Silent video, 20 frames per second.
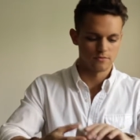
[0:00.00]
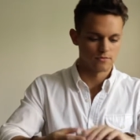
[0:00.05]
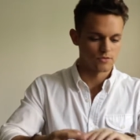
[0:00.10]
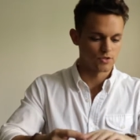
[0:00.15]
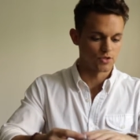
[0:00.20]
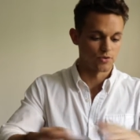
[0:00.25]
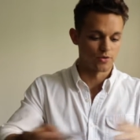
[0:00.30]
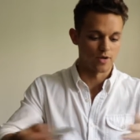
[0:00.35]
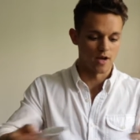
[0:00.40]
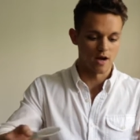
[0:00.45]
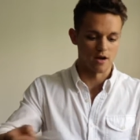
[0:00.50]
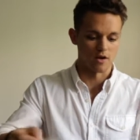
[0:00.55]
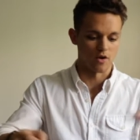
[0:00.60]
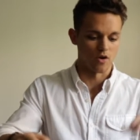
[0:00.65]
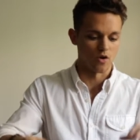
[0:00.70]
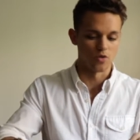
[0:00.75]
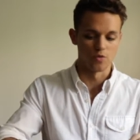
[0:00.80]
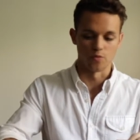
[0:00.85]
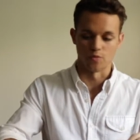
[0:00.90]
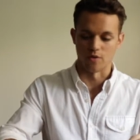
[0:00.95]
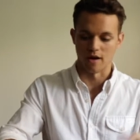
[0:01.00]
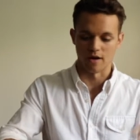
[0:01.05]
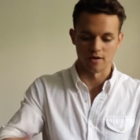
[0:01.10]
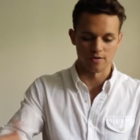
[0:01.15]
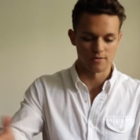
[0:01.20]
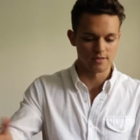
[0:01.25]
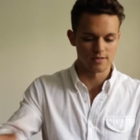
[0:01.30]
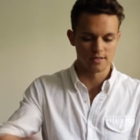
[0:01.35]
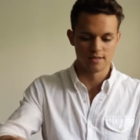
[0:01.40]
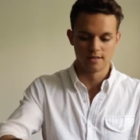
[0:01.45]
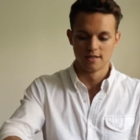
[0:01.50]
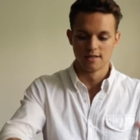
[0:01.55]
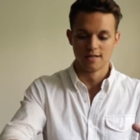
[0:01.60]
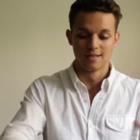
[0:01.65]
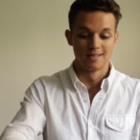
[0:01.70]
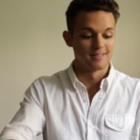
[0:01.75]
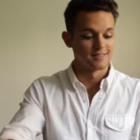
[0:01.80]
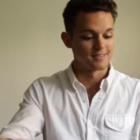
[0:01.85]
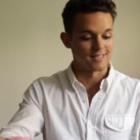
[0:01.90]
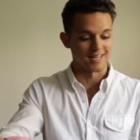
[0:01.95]
So yeah, all around,
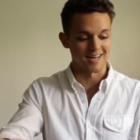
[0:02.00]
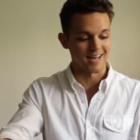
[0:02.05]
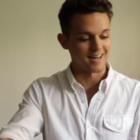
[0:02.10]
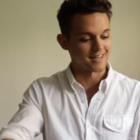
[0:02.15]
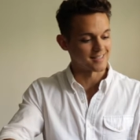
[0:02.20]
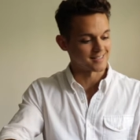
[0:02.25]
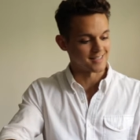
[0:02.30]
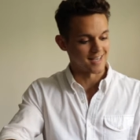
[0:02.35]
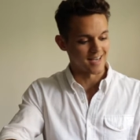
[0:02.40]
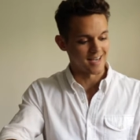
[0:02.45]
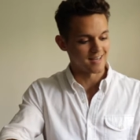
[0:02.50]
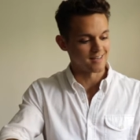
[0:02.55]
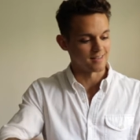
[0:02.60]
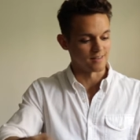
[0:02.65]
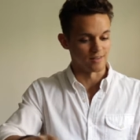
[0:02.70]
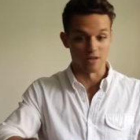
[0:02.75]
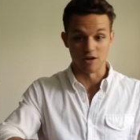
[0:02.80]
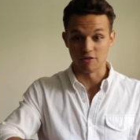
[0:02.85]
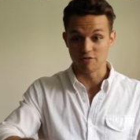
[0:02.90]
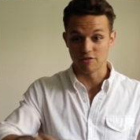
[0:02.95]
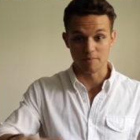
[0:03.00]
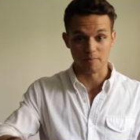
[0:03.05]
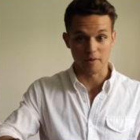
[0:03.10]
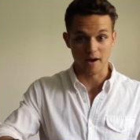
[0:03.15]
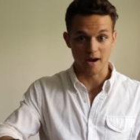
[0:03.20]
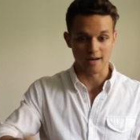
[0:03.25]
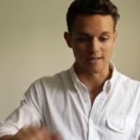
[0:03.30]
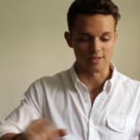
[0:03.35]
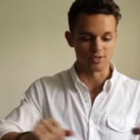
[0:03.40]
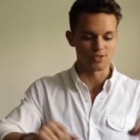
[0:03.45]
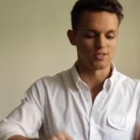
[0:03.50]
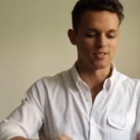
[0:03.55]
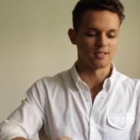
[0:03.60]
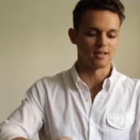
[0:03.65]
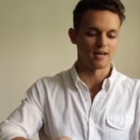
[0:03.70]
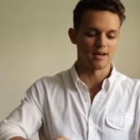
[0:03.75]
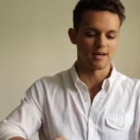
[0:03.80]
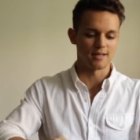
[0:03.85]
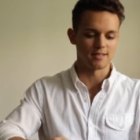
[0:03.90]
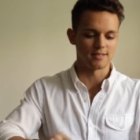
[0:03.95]
ten out of ten. Love the packaging,
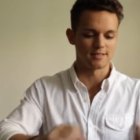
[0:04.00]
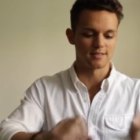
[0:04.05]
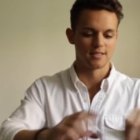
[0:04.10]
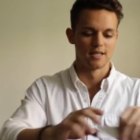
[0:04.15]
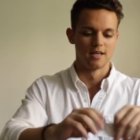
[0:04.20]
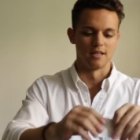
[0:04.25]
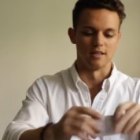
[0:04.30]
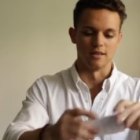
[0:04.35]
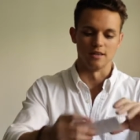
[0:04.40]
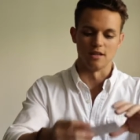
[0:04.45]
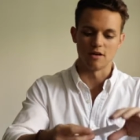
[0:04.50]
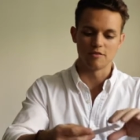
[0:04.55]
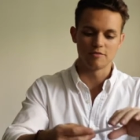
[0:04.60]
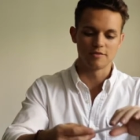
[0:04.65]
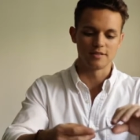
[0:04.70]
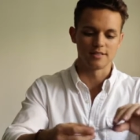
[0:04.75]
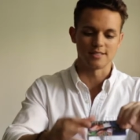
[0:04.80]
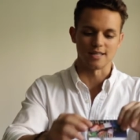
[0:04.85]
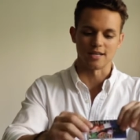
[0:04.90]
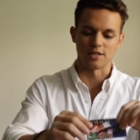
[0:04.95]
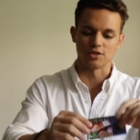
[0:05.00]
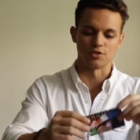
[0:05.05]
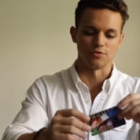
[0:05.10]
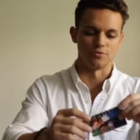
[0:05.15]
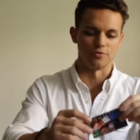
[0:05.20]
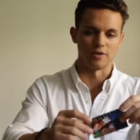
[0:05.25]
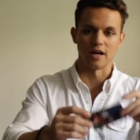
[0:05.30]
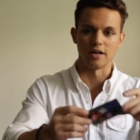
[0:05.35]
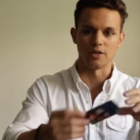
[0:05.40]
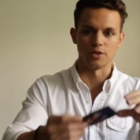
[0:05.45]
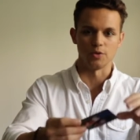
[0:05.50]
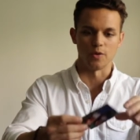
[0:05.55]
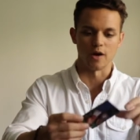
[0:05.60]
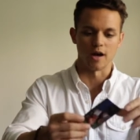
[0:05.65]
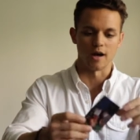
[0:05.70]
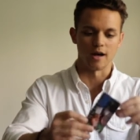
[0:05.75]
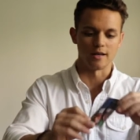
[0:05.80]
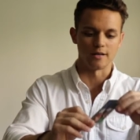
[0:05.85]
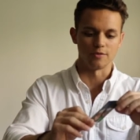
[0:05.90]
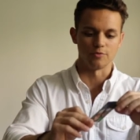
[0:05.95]
guys. Love this extra value
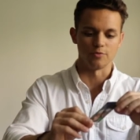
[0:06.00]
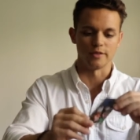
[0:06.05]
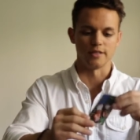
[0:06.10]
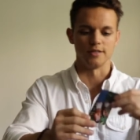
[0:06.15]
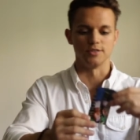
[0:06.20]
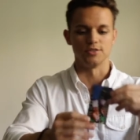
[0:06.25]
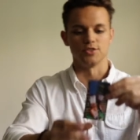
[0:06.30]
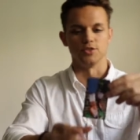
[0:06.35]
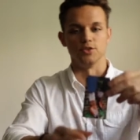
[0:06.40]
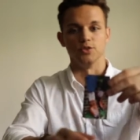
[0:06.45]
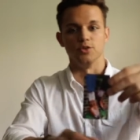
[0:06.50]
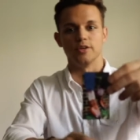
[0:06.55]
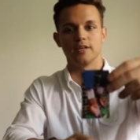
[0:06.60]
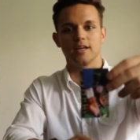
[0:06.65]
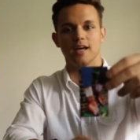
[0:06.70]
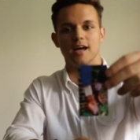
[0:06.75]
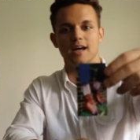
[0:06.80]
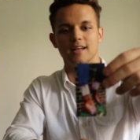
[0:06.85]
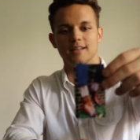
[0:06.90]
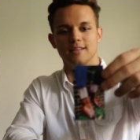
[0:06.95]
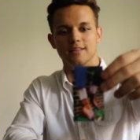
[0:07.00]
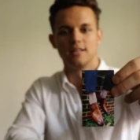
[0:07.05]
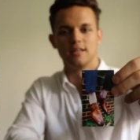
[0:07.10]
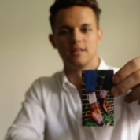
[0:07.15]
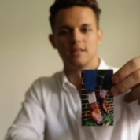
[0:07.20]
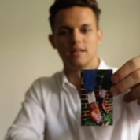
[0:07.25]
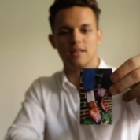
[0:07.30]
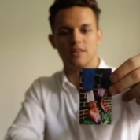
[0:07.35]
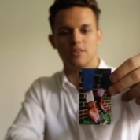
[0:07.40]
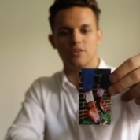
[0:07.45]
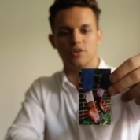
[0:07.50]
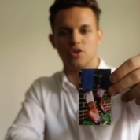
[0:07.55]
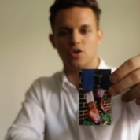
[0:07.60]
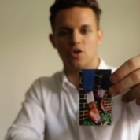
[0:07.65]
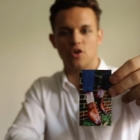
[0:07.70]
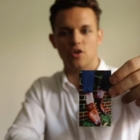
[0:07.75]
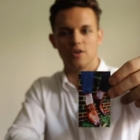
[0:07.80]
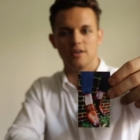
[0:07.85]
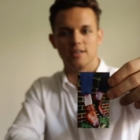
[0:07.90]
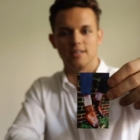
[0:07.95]
add. If we can just look at the
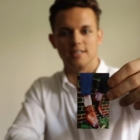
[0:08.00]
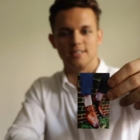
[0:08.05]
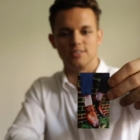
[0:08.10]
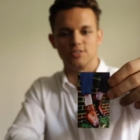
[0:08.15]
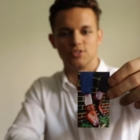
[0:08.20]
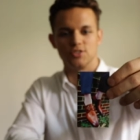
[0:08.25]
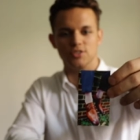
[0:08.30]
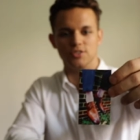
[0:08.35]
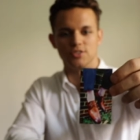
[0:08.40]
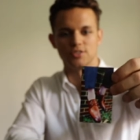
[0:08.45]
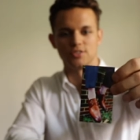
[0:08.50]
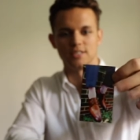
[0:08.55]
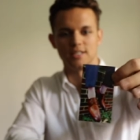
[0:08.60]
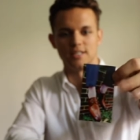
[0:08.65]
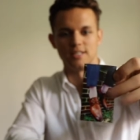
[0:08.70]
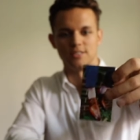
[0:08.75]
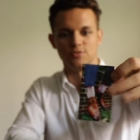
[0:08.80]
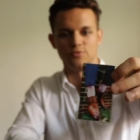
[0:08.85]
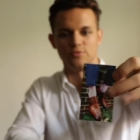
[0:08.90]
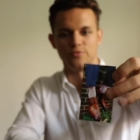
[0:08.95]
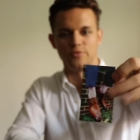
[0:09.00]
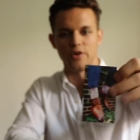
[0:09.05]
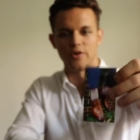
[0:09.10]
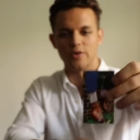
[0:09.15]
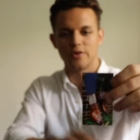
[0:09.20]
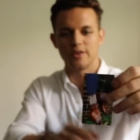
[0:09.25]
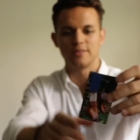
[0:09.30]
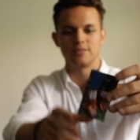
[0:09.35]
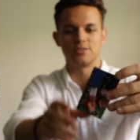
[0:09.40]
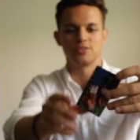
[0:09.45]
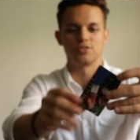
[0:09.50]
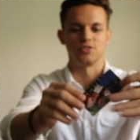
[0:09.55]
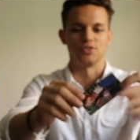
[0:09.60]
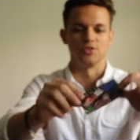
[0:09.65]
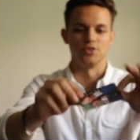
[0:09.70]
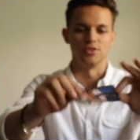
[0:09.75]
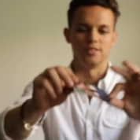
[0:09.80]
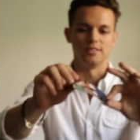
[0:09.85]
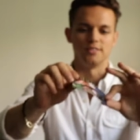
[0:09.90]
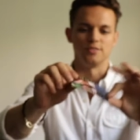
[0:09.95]
card, it's just, it's very
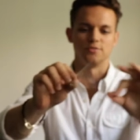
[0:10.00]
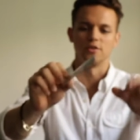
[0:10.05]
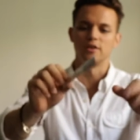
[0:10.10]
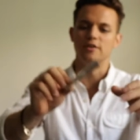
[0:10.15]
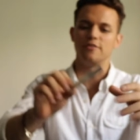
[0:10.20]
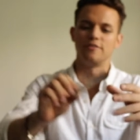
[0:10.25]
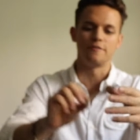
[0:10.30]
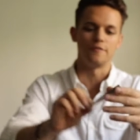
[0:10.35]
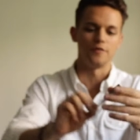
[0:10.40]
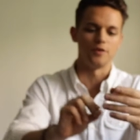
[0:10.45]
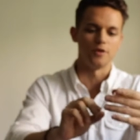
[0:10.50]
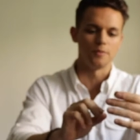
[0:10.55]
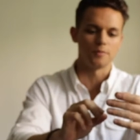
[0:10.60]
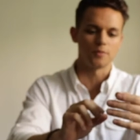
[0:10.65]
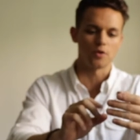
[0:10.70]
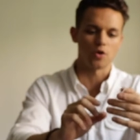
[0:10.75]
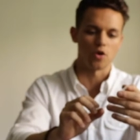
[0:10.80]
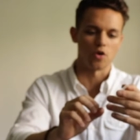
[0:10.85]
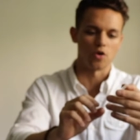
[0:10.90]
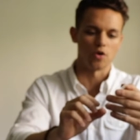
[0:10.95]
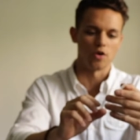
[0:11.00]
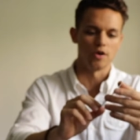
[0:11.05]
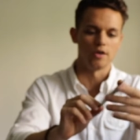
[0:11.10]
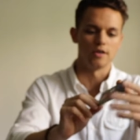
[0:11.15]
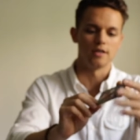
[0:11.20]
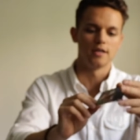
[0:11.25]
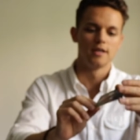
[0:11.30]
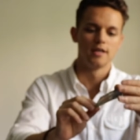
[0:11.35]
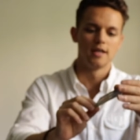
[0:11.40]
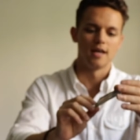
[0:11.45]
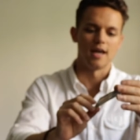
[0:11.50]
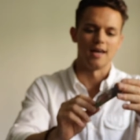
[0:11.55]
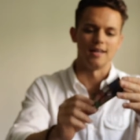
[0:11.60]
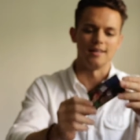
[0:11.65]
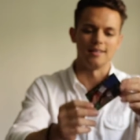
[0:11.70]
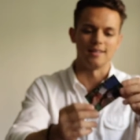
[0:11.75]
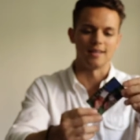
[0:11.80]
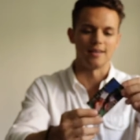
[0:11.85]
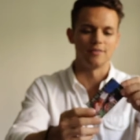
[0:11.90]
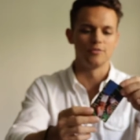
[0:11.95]
sturdy, it's a very firm card,
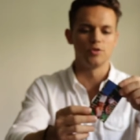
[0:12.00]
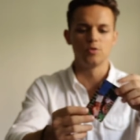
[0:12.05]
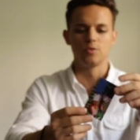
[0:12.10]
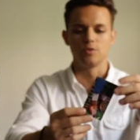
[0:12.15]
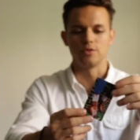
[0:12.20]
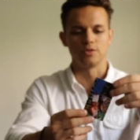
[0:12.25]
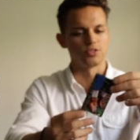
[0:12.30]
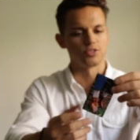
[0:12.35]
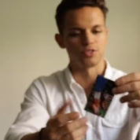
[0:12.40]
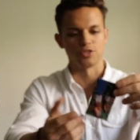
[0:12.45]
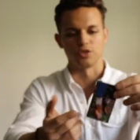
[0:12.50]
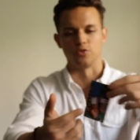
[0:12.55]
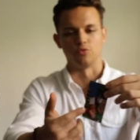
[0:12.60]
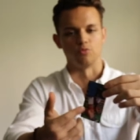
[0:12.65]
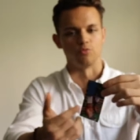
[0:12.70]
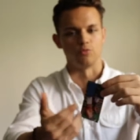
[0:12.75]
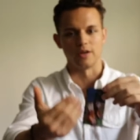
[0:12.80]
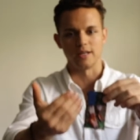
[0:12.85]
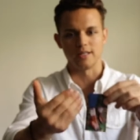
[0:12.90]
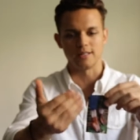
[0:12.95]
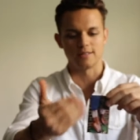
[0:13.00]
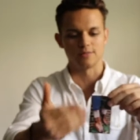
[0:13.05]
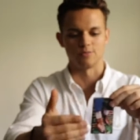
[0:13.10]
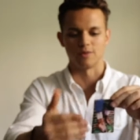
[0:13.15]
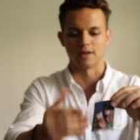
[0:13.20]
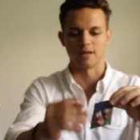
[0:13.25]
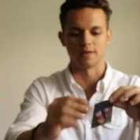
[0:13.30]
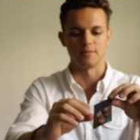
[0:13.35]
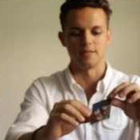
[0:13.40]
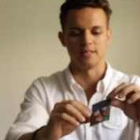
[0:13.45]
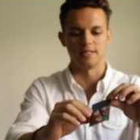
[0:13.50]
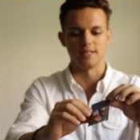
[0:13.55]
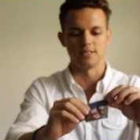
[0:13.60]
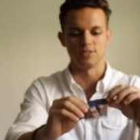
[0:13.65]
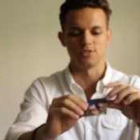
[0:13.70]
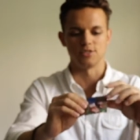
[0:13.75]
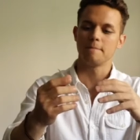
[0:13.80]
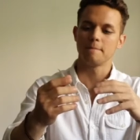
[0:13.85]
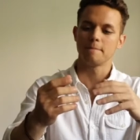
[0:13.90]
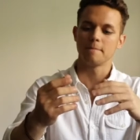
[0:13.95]
and they give you just a great
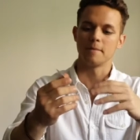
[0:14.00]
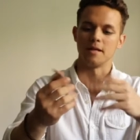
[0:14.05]
recommendation.